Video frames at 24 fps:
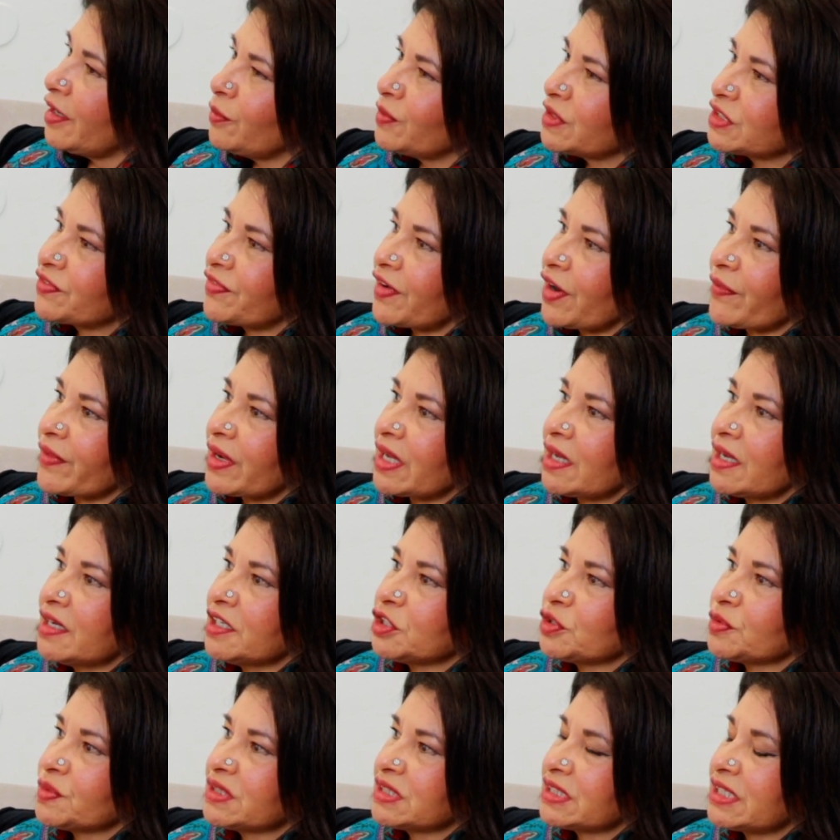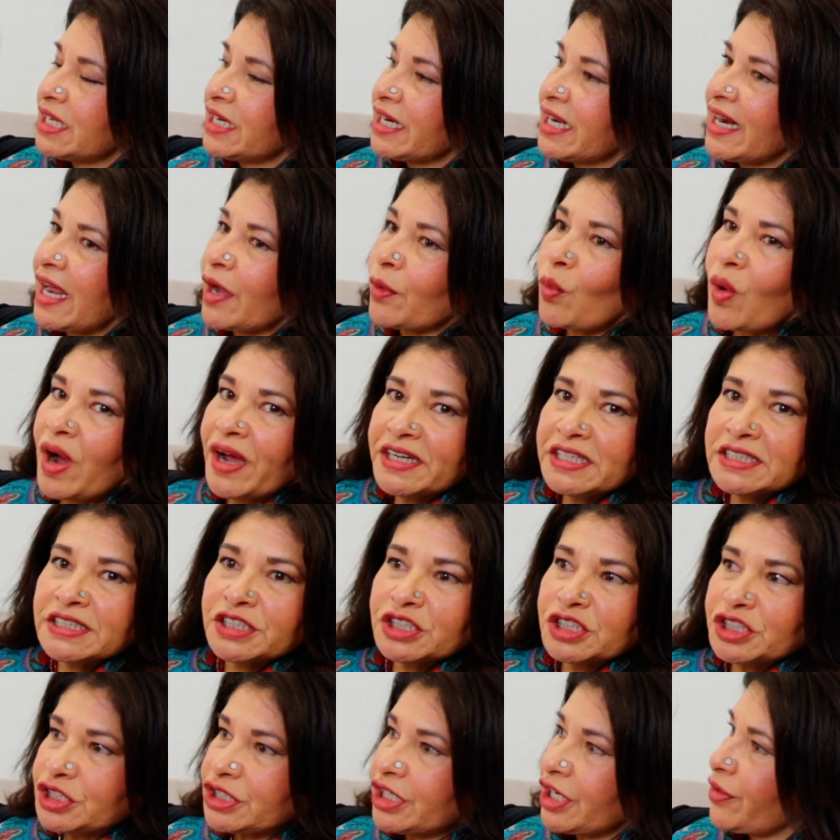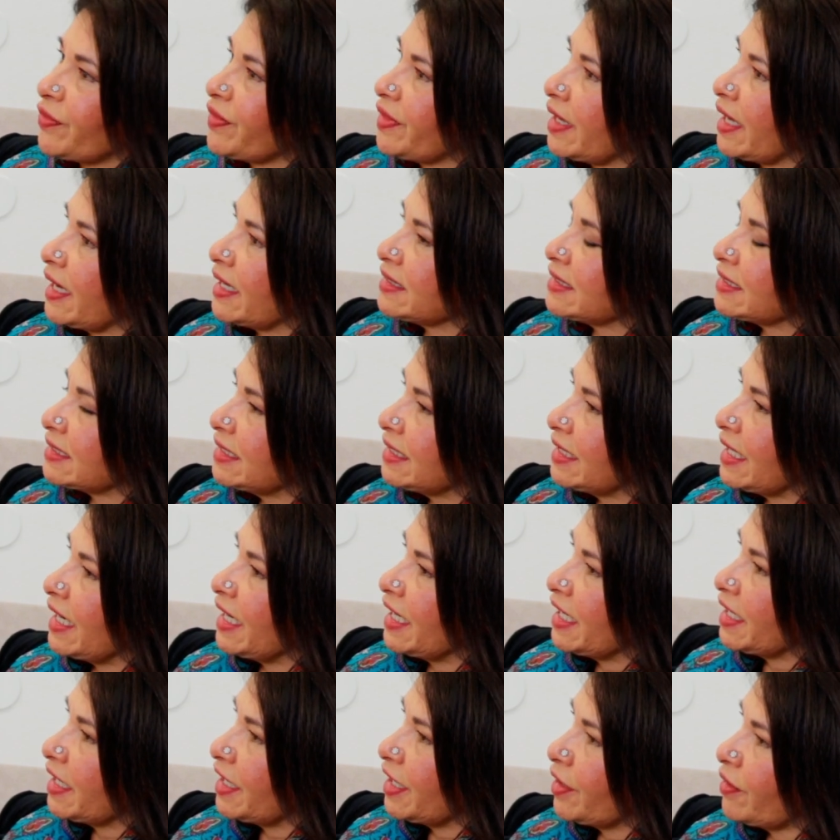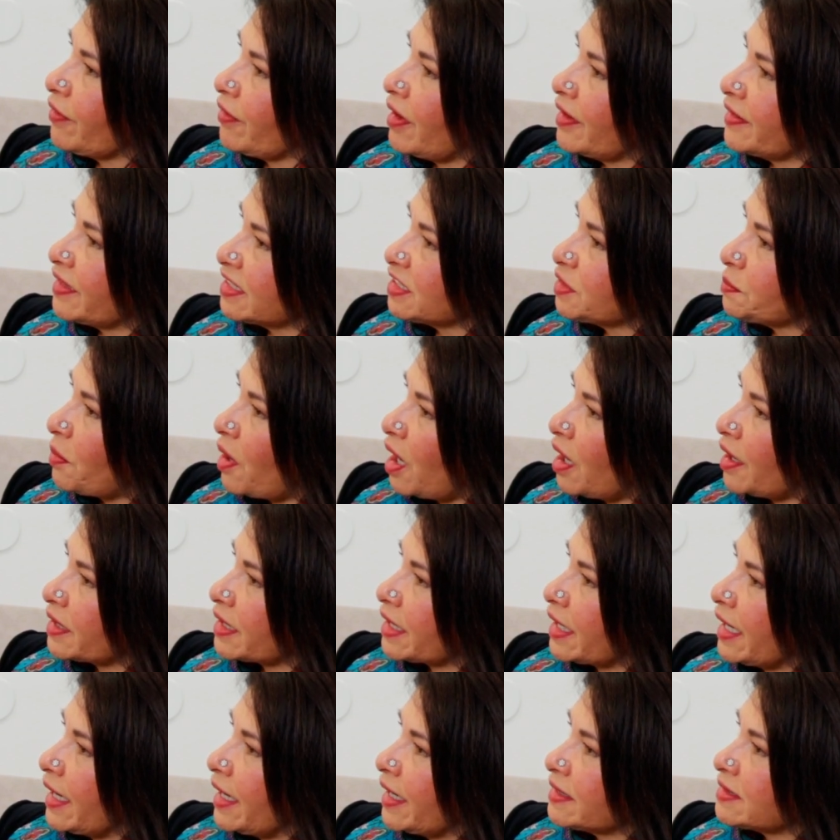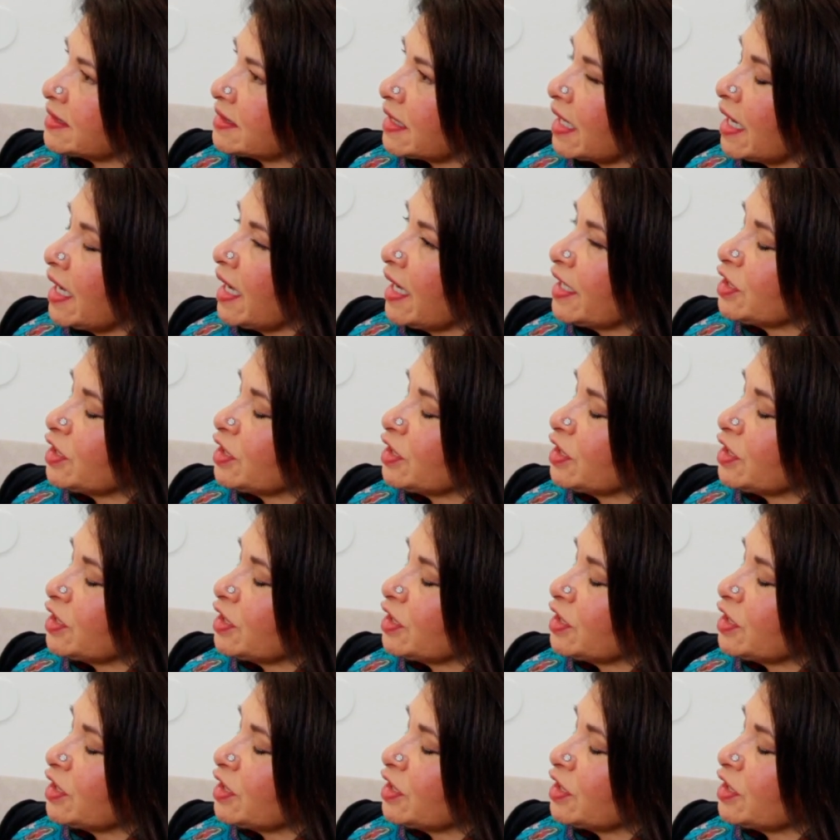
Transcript: it was very interesting, and I wanted to share that today here on this podcast